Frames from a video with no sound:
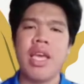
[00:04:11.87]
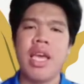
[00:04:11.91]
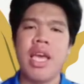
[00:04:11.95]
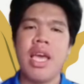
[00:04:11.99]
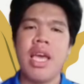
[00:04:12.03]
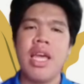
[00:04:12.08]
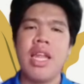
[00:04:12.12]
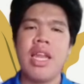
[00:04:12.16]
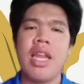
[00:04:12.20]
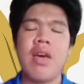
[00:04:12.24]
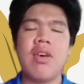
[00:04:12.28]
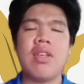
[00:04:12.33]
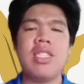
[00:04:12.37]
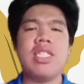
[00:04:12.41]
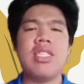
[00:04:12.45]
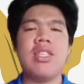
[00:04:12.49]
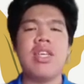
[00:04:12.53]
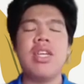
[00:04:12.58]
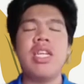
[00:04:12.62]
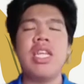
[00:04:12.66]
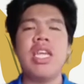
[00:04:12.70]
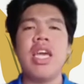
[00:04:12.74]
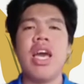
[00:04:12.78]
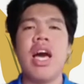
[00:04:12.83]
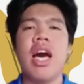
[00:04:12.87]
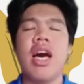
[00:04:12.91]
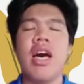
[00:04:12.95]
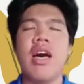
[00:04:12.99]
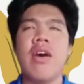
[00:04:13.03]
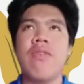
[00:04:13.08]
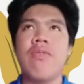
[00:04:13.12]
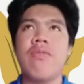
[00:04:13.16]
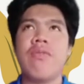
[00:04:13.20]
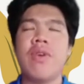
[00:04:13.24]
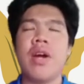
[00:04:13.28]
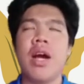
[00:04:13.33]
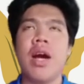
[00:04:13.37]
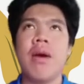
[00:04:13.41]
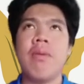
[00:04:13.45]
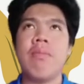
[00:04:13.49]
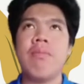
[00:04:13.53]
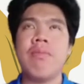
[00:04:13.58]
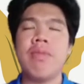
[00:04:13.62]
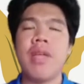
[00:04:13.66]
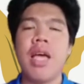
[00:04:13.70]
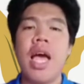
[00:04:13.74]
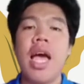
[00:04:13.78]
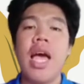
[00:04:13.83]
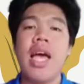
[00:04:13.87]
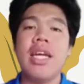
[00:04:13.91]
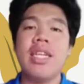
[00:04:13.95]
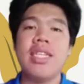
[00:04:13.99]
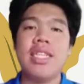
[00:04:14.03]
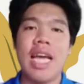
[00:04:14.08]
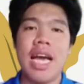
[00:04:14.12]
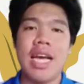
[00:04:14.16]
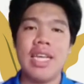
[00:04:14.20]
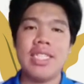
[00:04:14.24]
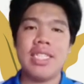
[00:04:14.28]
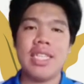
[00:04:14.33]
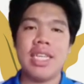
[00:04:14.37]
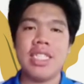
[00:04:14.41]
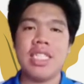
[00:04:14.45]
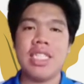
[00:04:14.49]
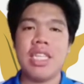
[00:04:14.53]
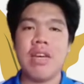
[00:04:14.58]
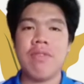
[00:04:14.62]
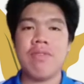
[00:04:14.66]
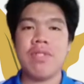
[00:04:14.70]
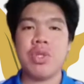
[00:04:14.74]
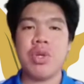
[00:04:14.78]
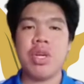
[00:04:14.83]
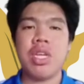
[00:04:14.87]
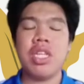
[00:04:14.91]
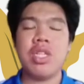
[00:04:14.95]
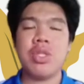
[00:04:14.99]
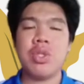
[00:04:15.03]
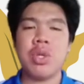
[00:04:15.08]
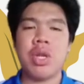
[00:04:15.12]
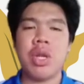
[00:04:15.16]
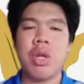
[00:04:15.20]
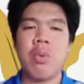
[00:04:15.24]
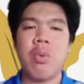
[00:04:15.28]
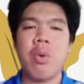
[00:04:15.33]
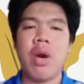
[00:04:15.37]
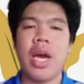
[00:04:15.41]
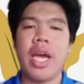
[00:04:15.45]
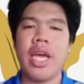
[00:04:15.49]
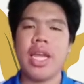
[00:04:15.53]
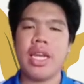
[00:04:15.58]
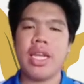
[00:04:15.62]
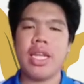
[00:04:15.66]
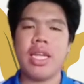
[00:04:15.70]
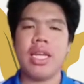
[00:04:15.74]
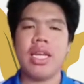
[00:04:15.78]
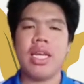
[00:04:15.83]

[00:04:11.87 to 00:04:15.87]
Now, a study from DASAS of 2021,